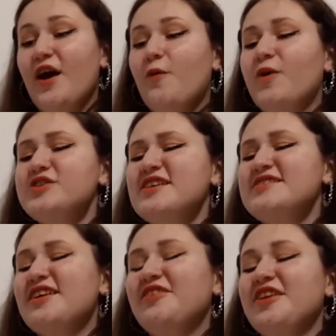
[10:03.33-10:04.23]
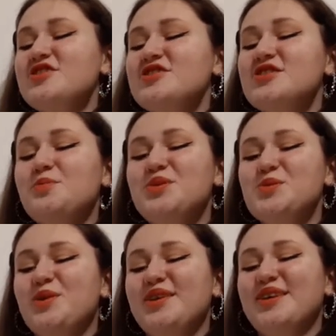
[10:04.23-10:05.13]
Watch as the relationship
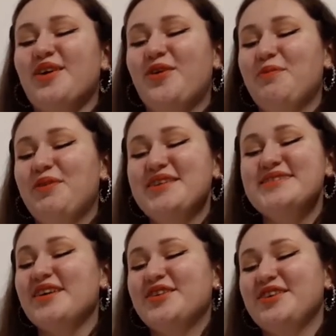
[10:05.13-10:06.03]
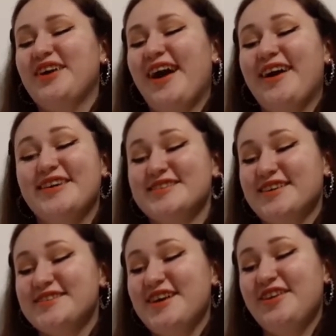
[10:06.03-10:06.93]
between the corporate secretary and his
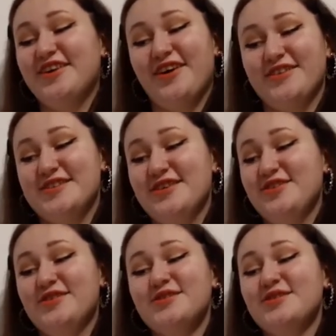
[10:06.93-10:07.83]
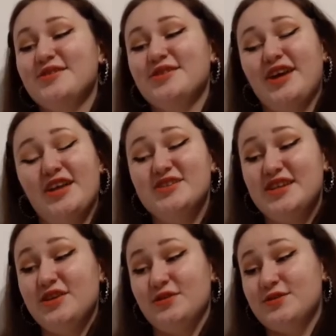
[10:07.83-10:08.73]
counselor
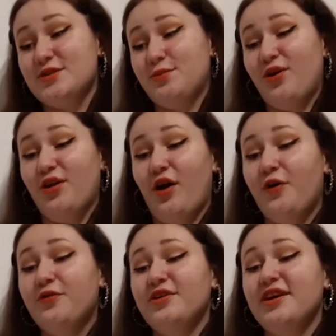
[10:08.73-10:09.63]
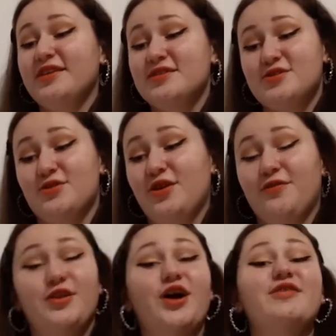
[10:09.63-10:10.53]
continues to boil over in the story
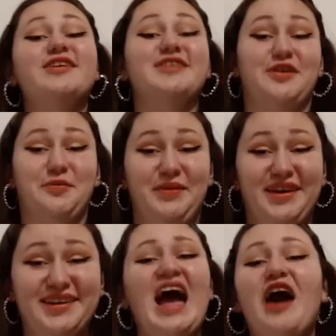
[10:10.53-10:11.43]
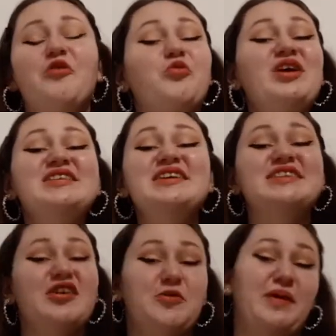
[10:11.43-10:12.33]
of love and therapy. We need
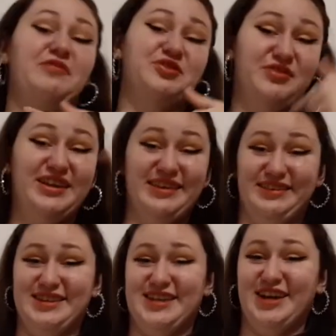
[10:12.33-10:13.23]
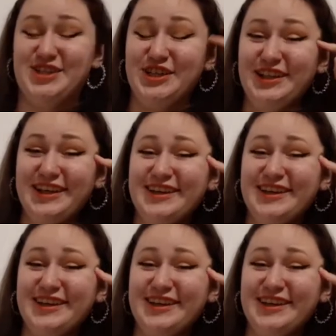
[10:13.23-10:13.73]
therapy after reading this, actually.